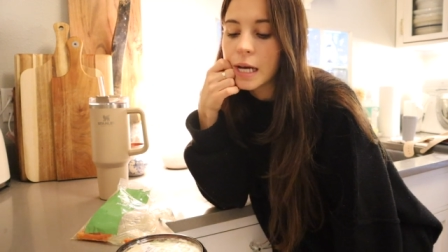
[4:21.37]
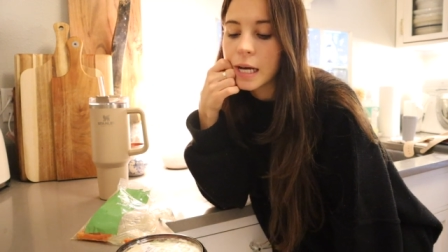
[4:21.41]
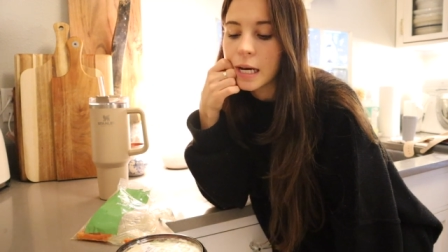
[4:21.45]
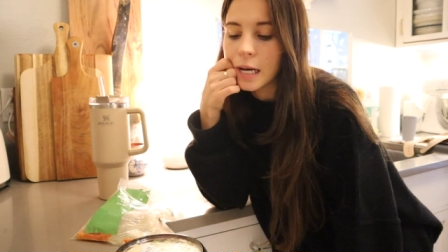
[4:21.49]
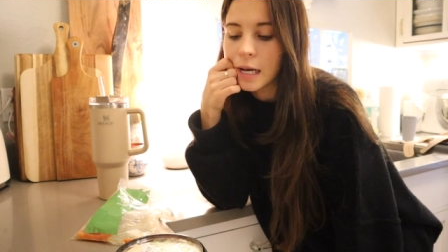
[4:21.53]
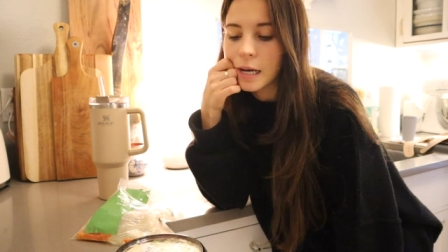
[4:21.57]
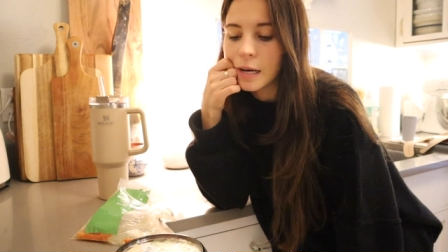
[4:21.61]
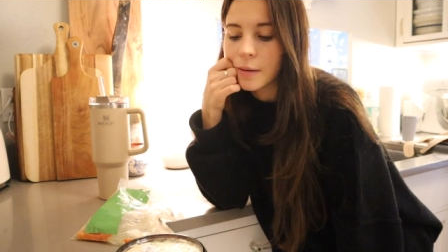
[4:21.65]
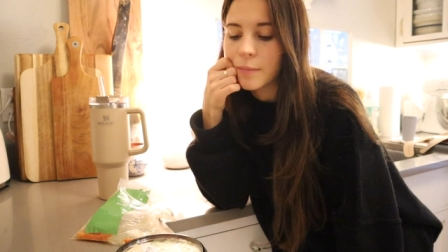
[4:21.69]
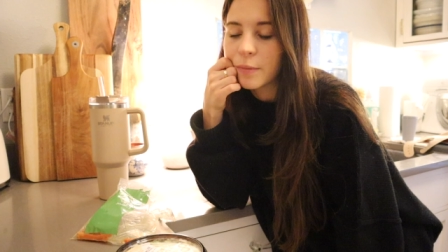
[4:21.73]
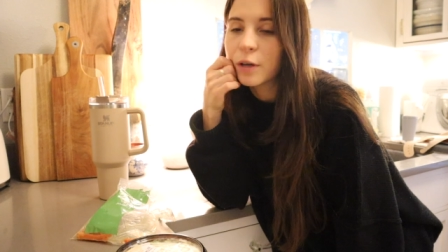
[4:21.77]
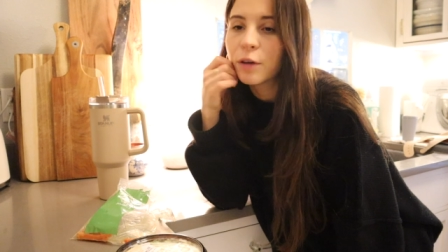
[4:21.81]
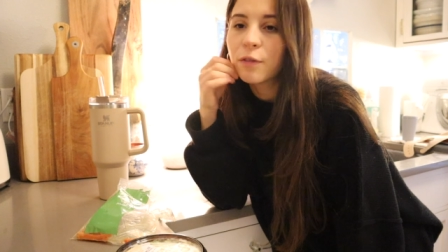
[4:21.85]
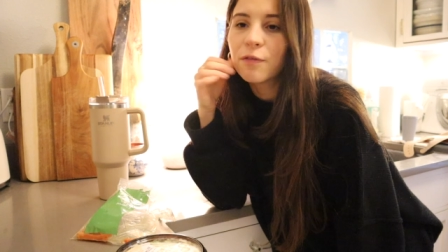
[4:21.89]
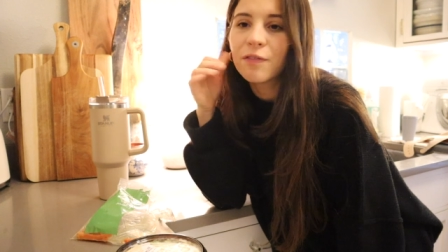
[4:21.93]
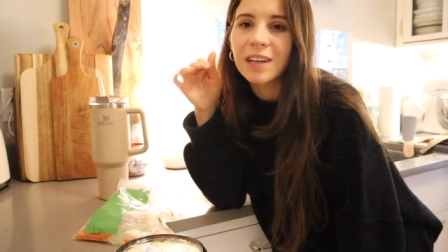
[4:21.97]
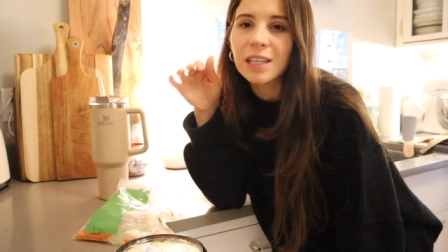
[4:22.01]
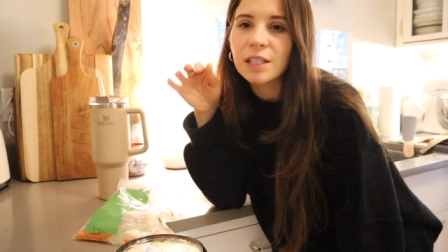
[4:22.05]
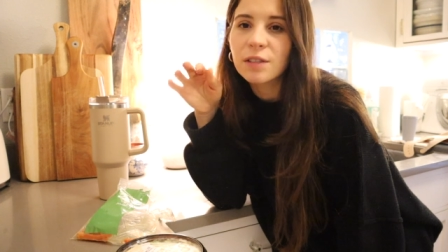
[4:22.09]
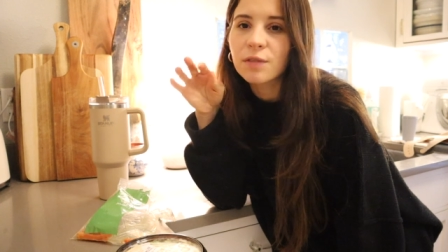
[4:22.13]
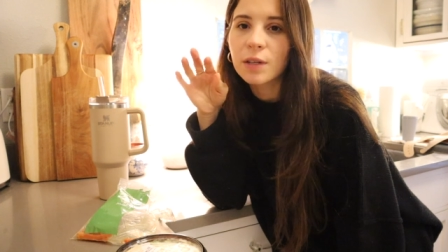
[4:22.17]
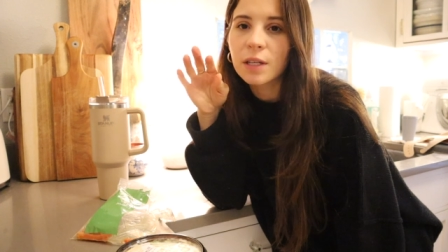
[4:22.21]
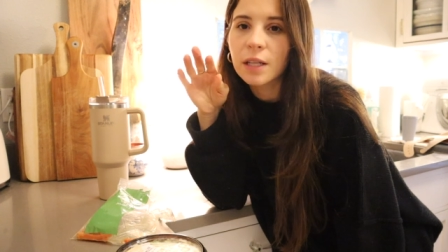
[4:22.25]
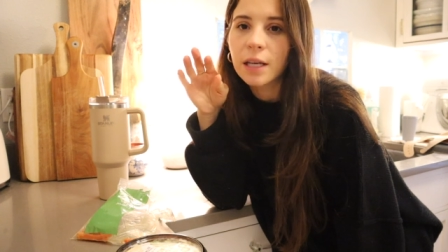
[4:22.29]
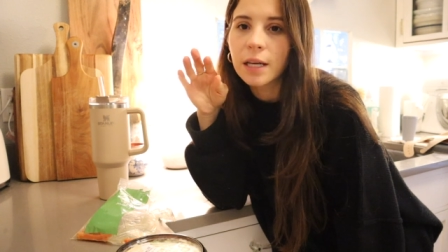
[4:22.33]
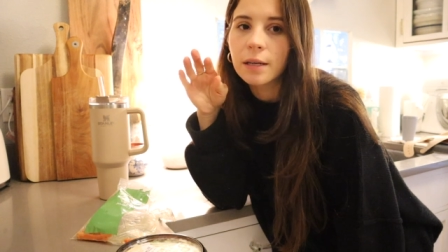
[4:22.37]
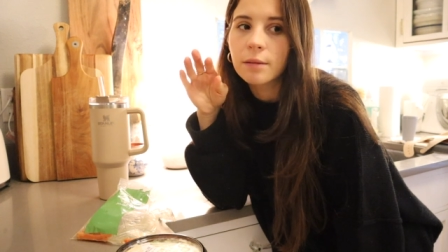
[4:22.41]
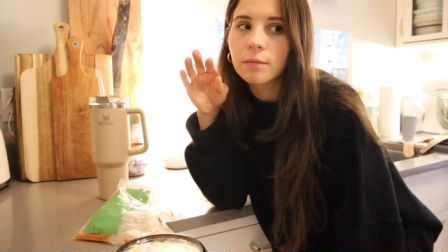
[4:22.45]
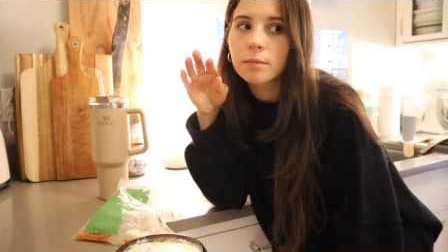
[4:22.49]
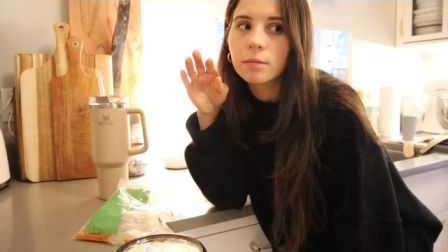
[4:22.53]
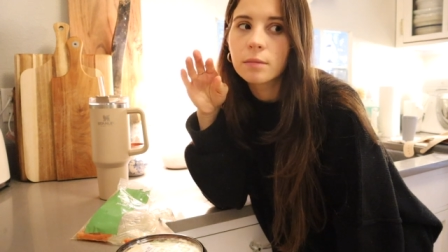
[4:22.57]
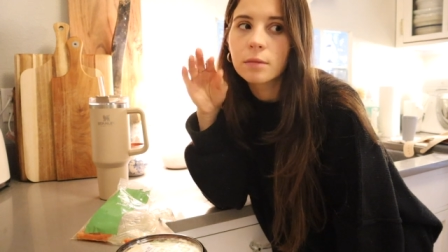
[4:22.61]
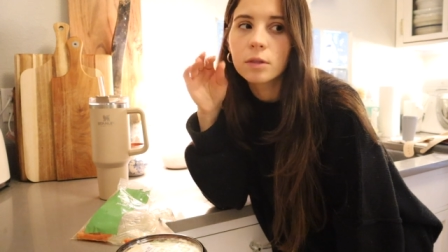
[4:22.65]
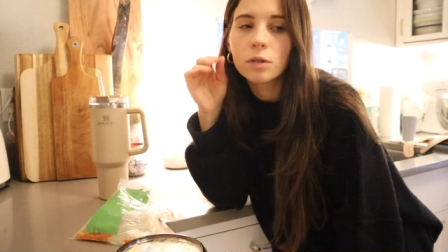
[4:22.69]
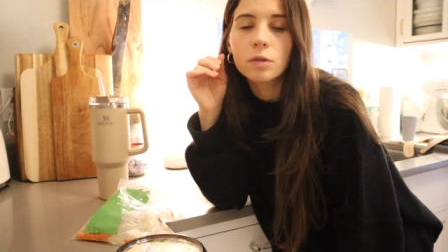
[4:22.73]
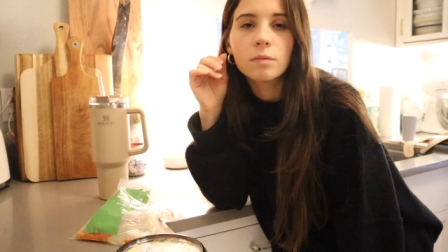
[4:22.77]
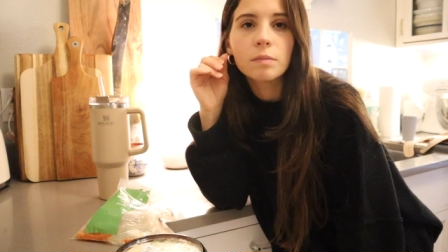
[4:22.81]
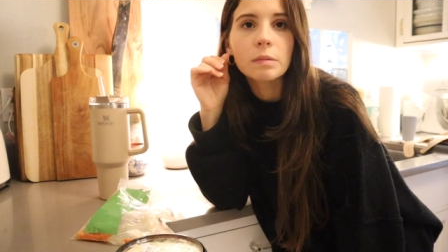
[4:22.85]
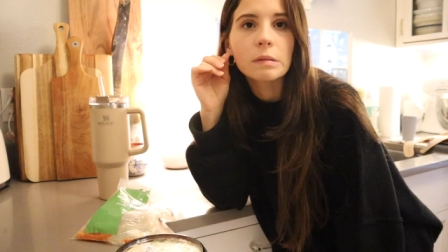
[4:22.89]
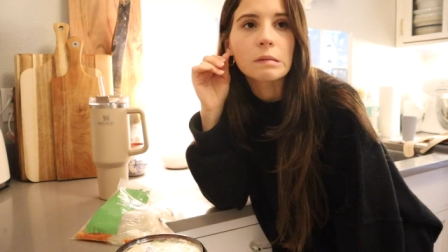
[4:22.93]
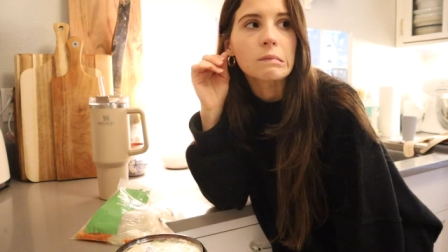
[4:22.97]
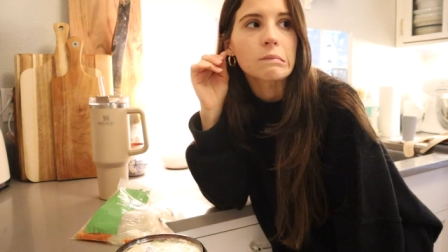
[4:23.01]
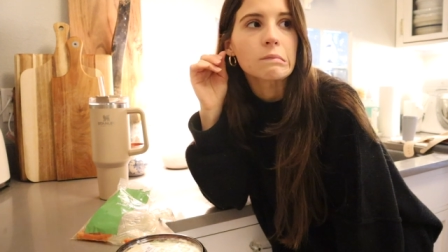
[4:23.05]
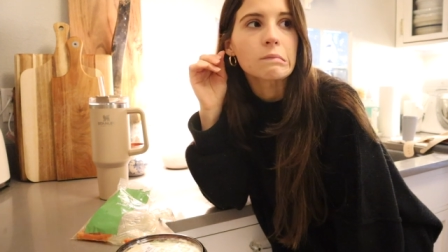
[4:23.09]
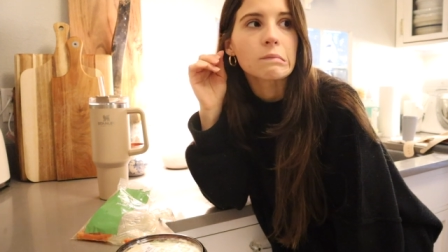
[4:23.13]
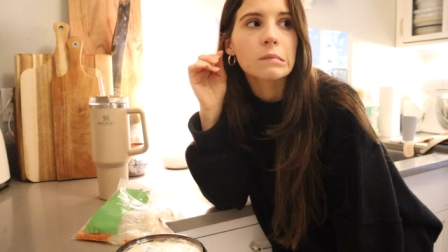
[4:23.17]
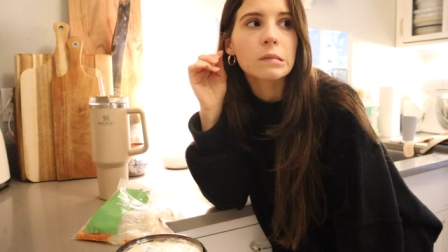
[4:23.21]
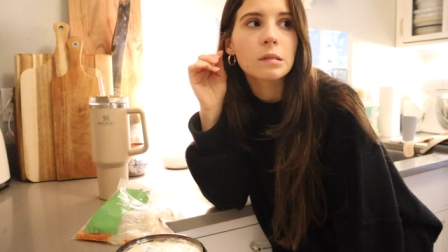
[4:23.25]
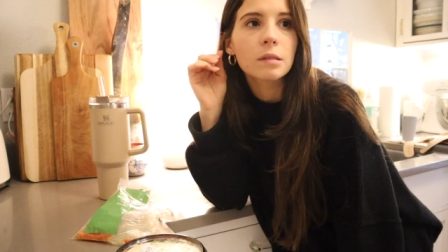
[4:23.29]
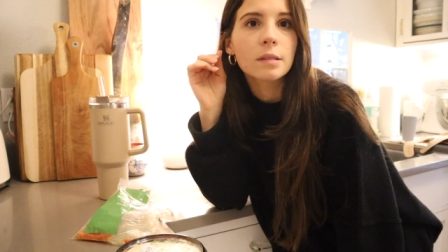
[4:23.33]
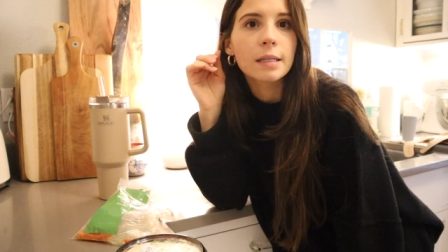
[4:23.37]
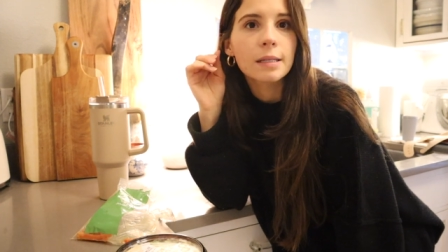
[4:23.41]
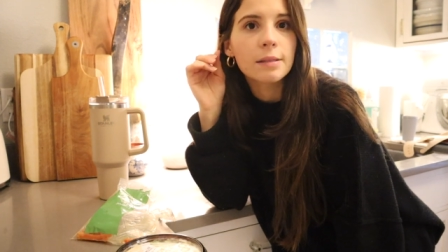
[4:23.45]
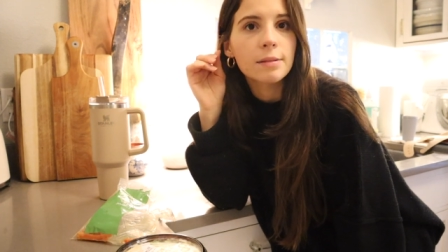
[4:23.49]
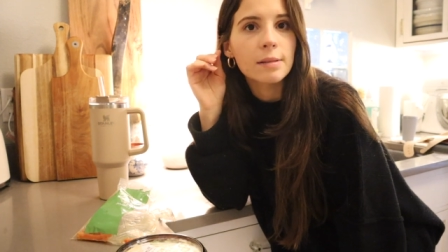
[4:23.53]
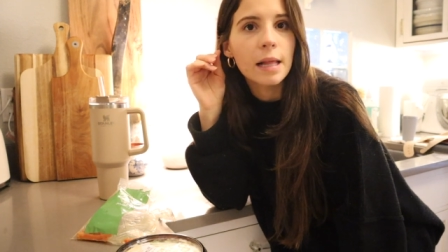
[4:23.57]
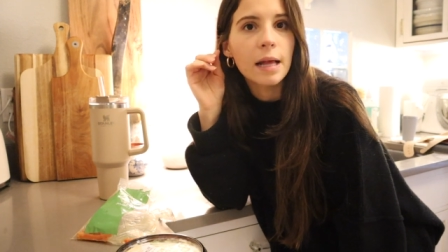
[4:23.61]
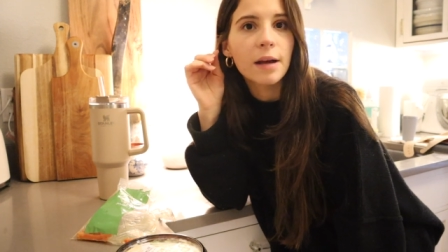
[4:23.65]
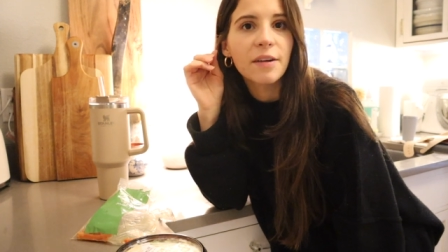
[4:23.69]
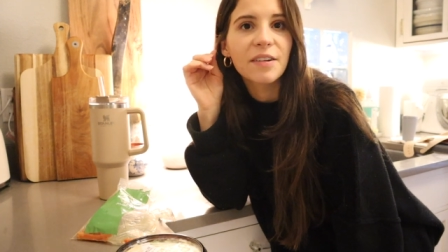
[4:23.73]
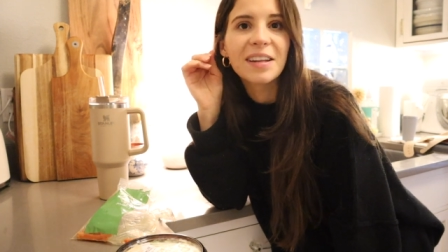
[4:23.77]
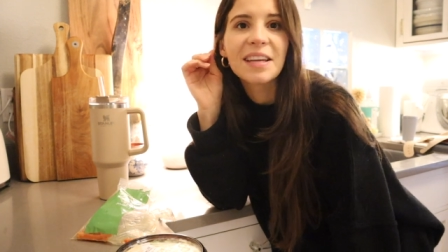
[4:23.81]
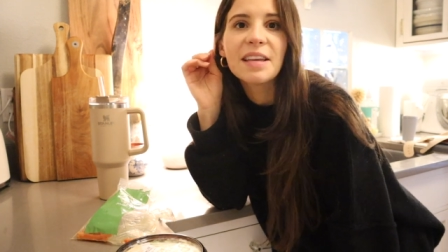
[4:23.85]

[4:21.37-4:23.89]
um, he'll fuss for like, oops, that was loud.